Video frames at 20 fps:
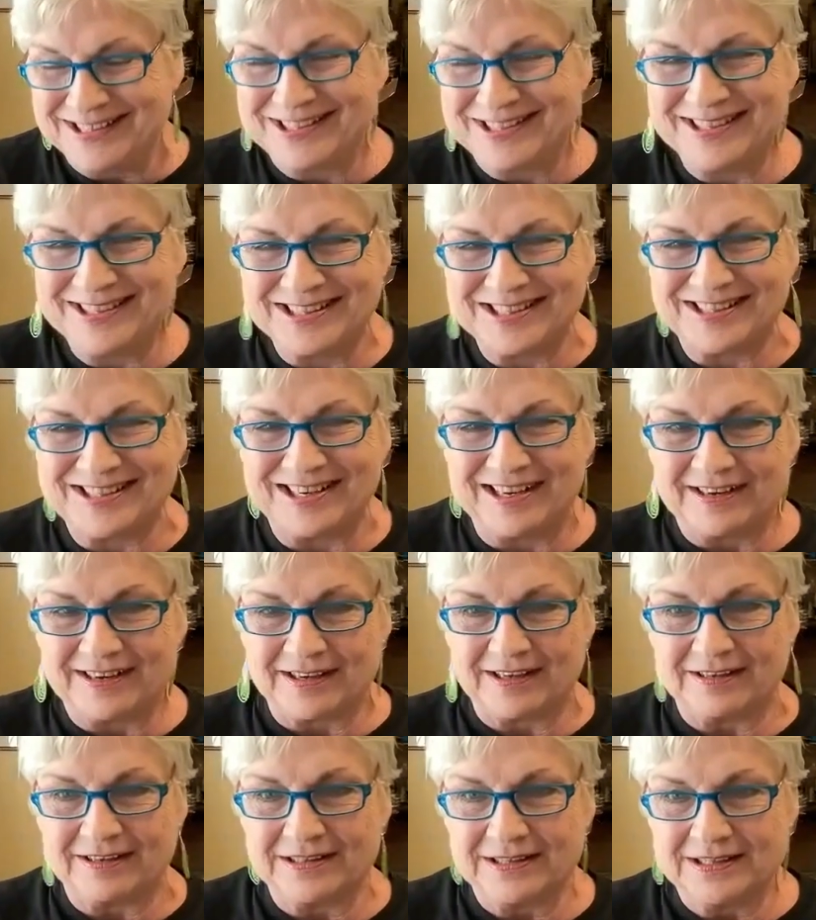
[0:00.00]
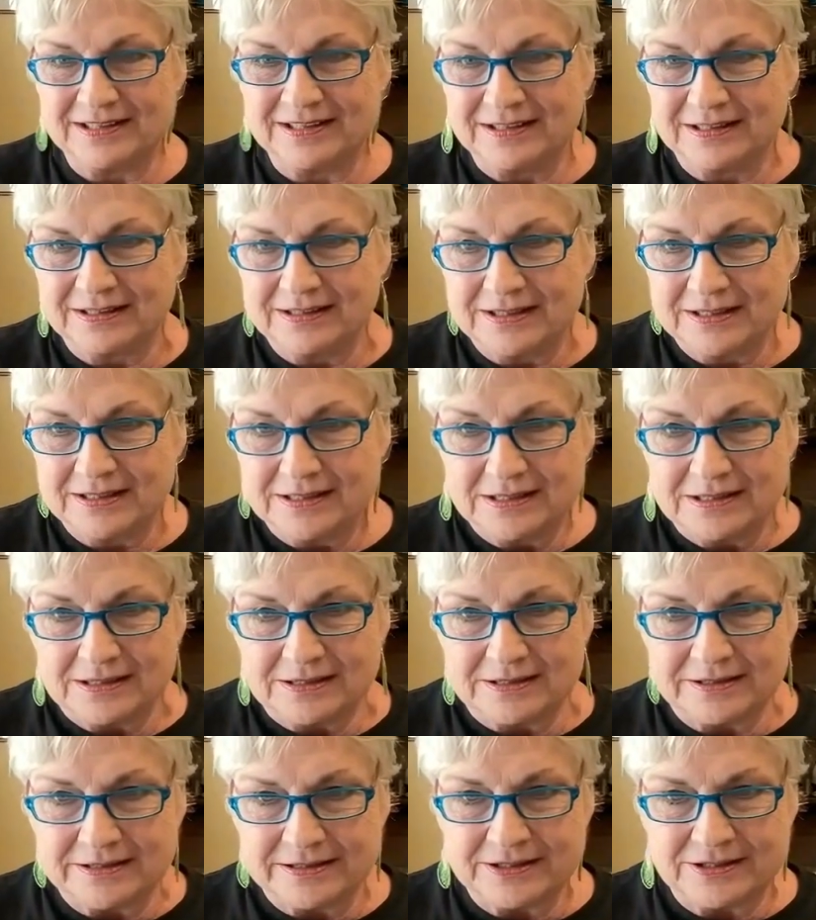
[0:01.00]
and she's like
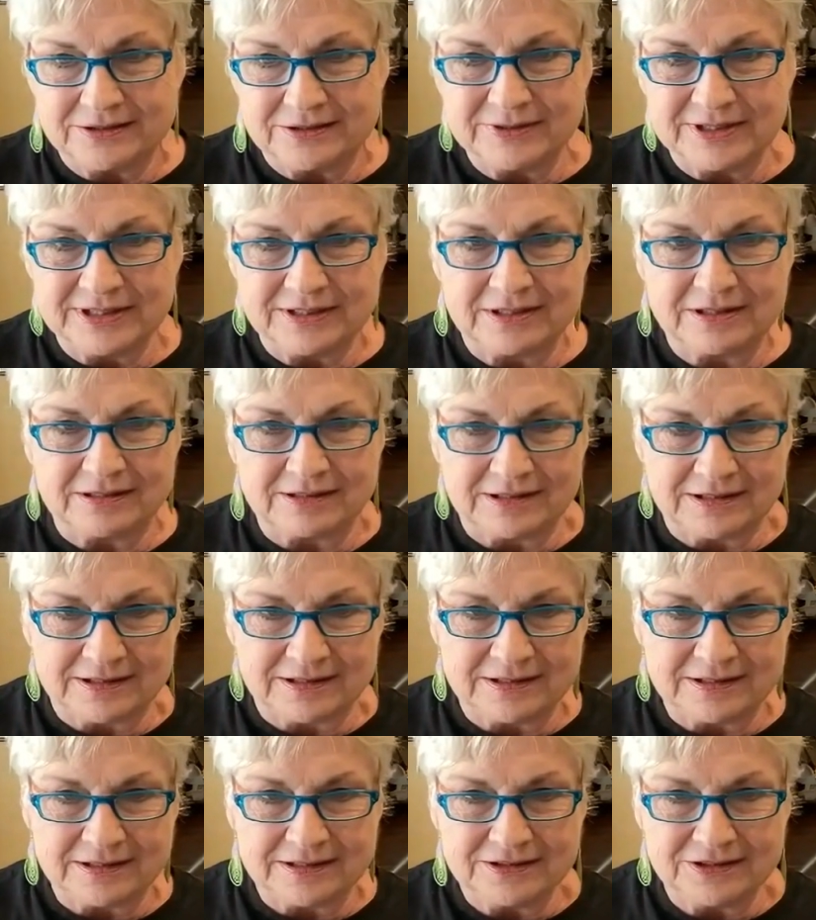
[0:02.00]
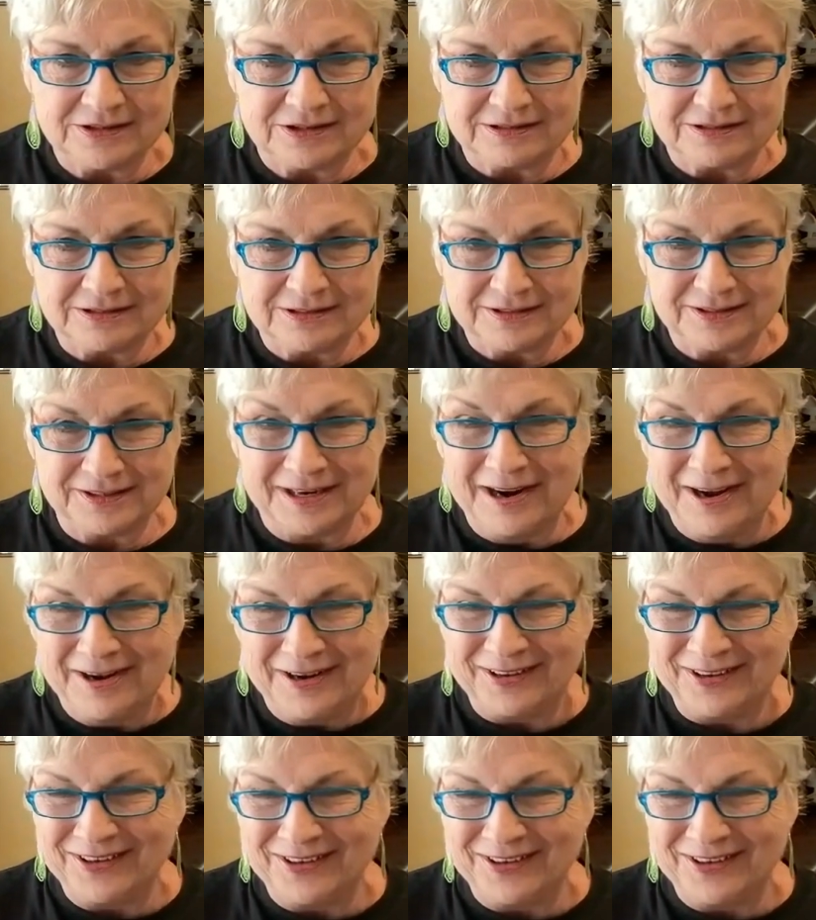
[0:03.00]
aren't you in college you know